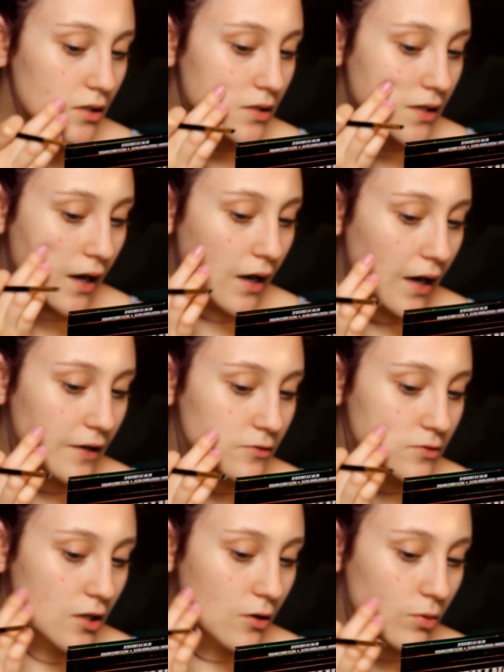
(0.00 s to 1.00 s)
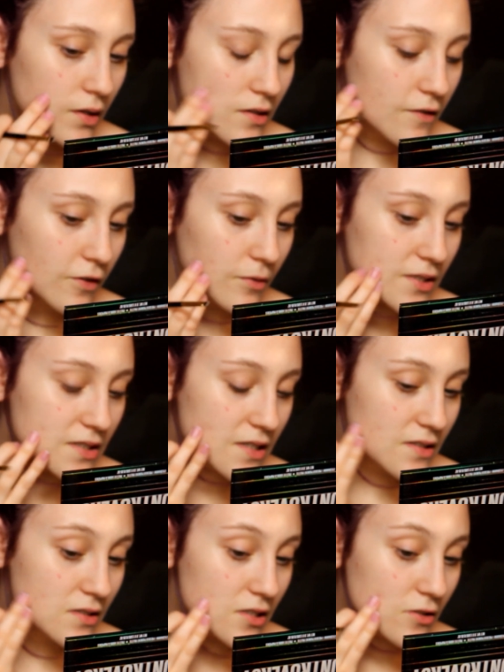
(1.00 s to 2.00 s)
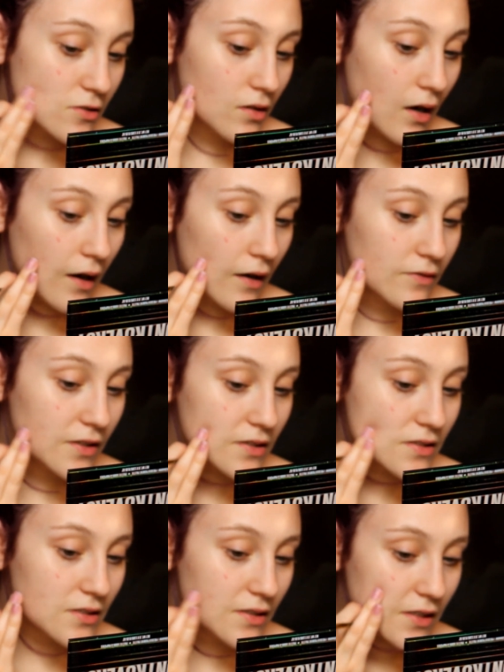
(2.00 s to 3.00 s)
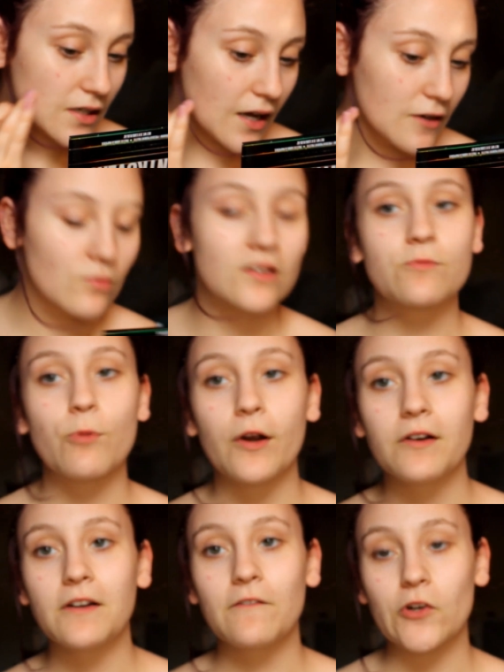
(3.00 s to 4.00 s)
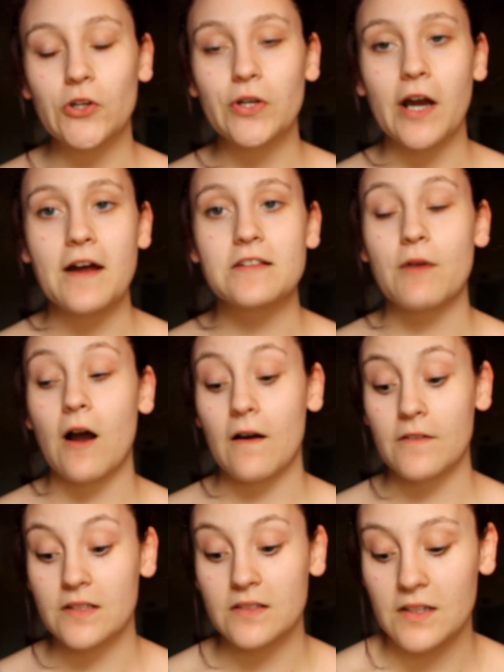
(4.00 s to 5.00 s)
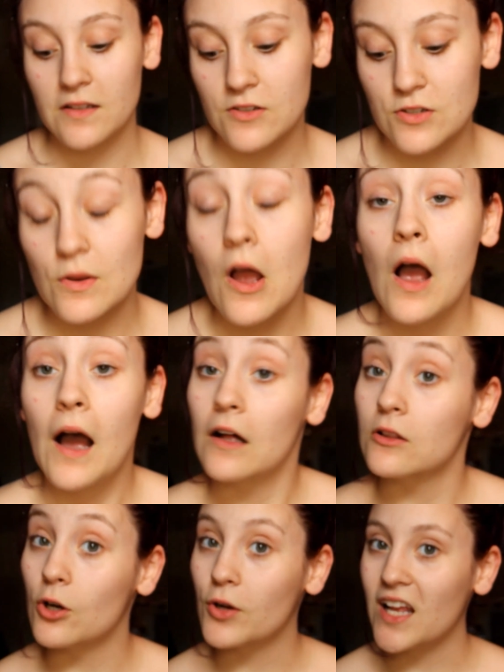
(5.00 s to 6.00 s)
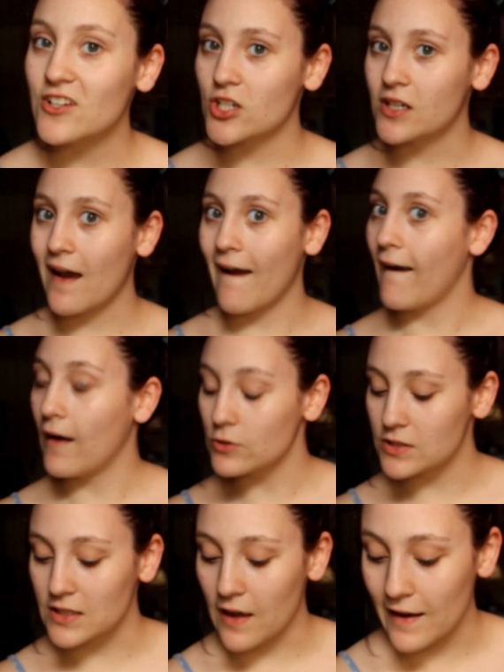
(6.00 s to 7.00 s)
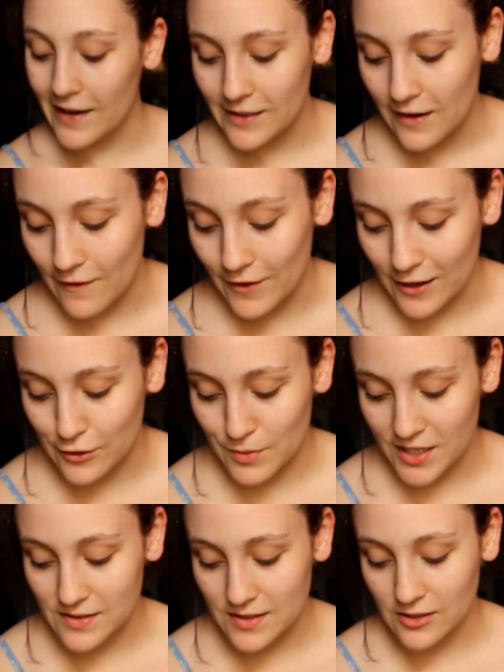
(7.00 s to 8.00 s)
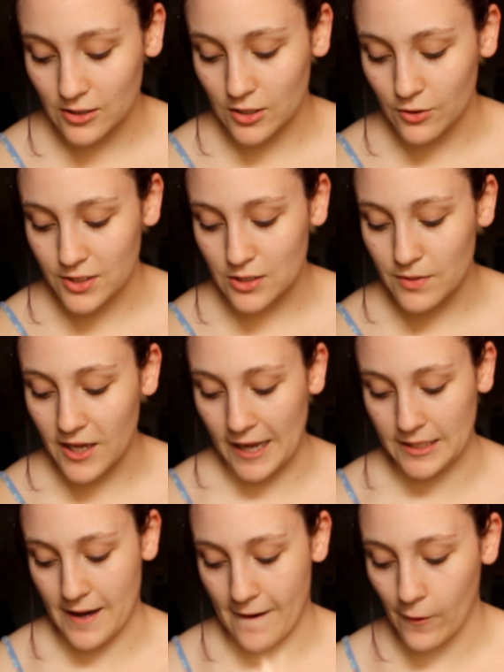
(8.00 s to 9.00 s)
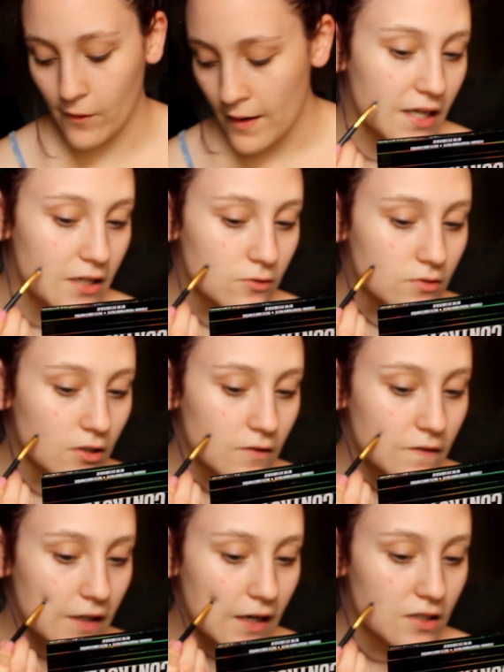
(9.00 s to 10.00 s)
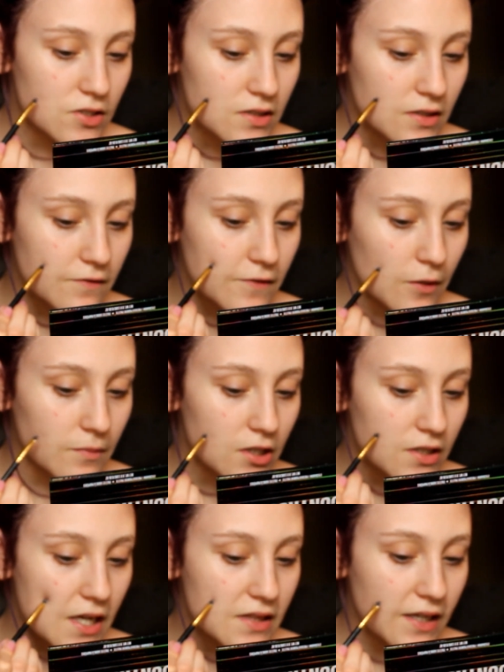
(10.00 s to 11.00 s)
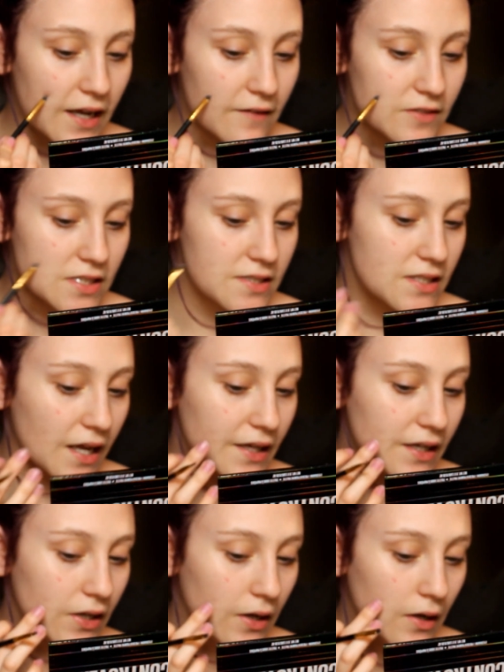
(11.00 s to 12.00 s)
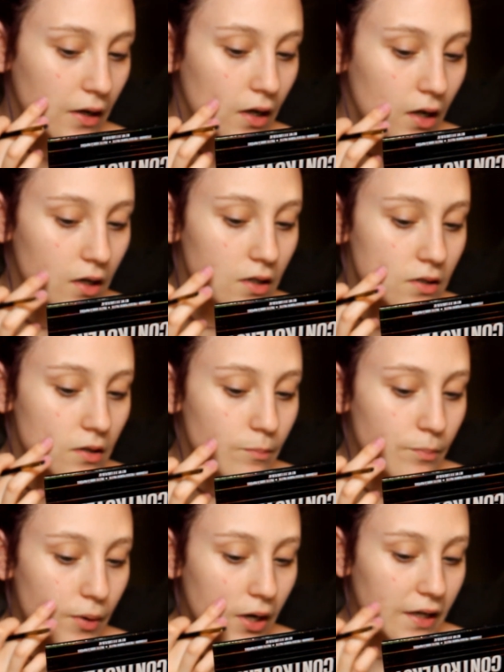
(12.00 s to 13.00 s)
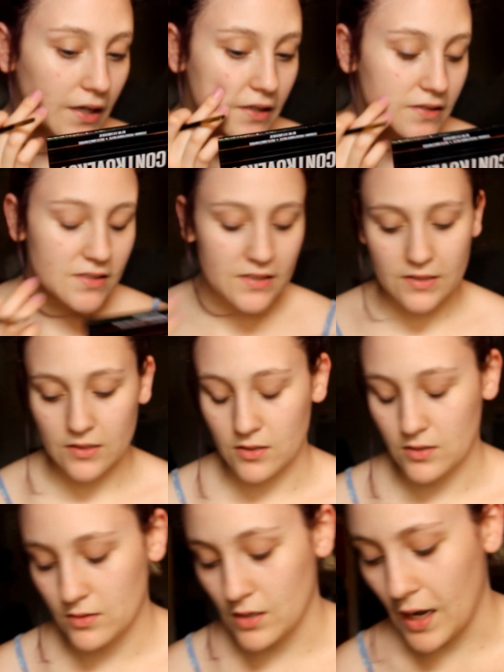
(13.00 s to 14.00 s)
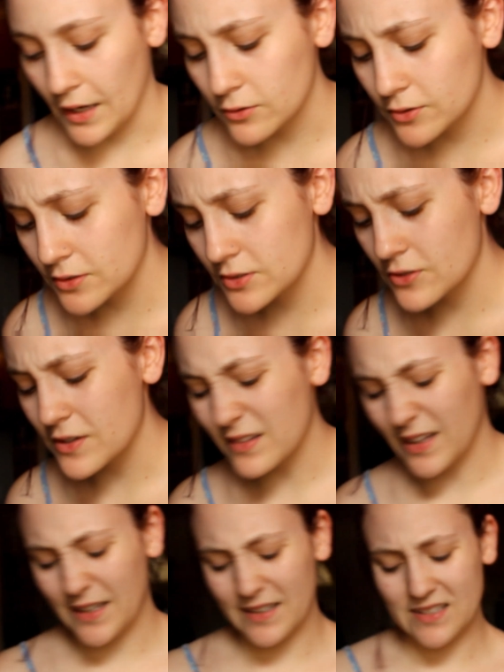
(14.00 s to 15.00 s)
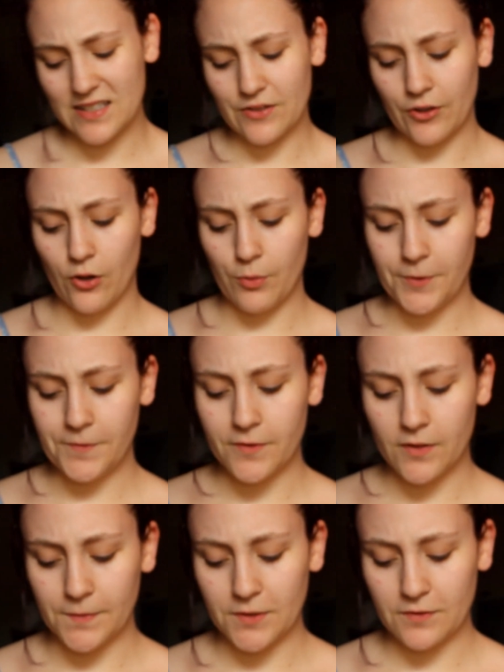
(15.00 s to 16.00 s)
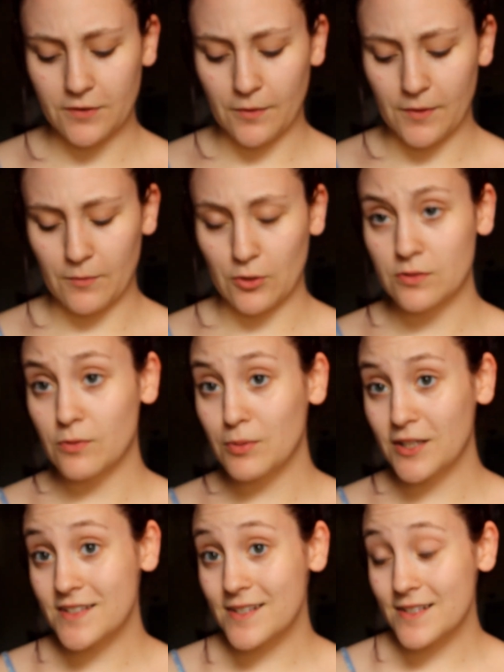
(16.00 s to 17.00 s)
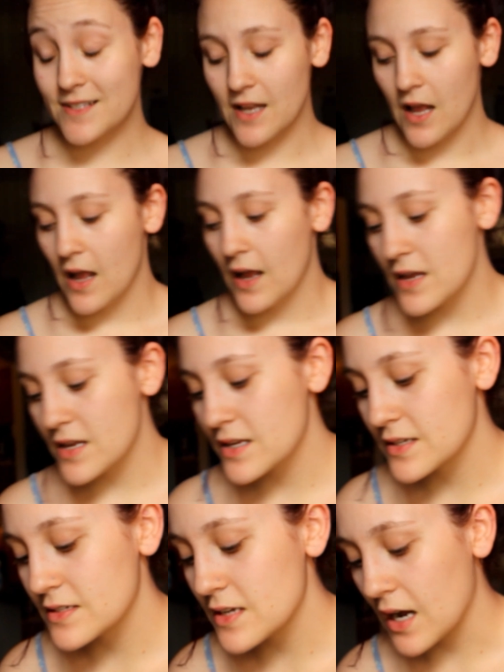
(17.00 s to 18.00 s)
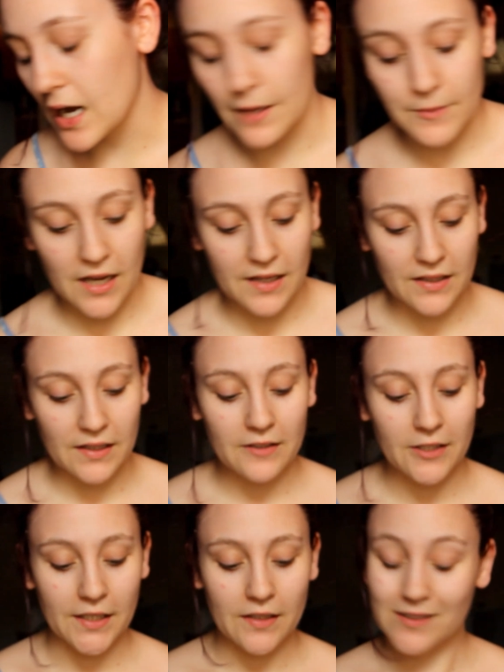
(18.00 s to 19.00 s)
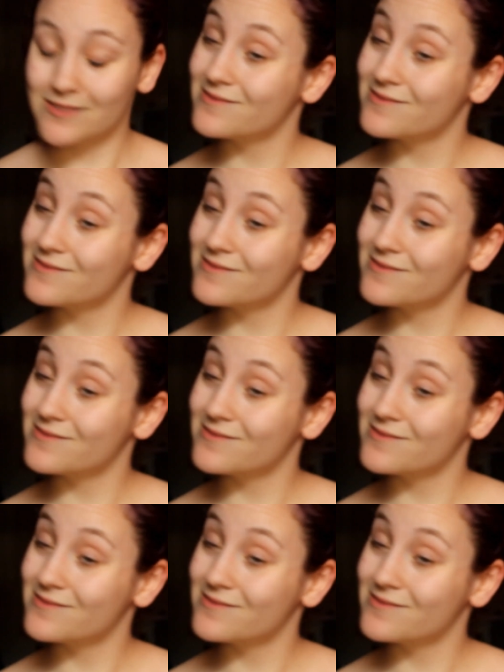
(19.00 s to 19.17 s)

Yeah, I don't know when they're filming season 2. Obviously, I don't want to spoil it for you guys, but obviously there's a location outside of Outer Banks that they're going to be at now. don't know if they're actually going to film there yet. They haven't decided, but I don't, so like it's still open for them to film in multiple places, and I'm high-key like,